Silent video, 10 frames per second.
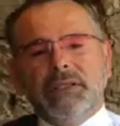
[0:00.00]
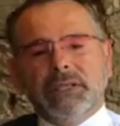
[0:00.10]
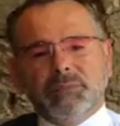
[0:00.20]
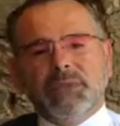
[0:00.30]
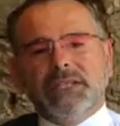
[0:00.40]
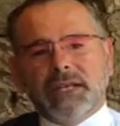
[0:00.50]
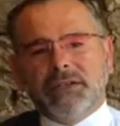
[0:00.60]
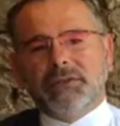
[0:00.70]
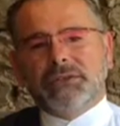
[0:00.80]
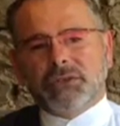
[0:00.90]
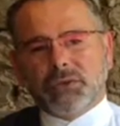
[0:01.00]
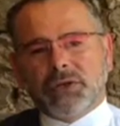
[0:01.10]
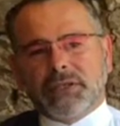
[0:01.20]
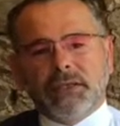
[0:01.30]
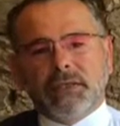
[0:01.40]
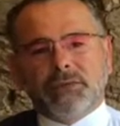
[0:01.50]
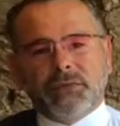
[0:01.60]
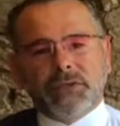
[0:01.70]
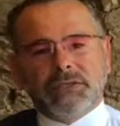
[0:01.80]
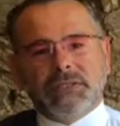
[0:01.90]
Let me tell you a story. The
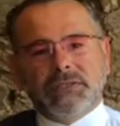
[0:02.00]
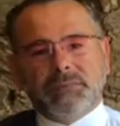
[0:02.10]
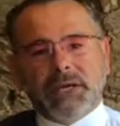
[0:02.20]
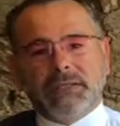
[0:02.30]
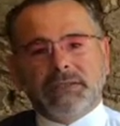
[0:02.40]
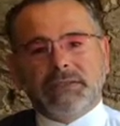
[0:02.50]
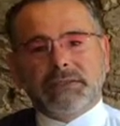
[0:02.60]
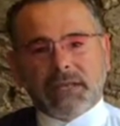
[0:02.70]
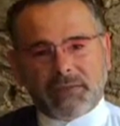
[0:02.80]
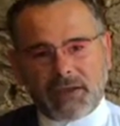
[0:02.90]
first is about South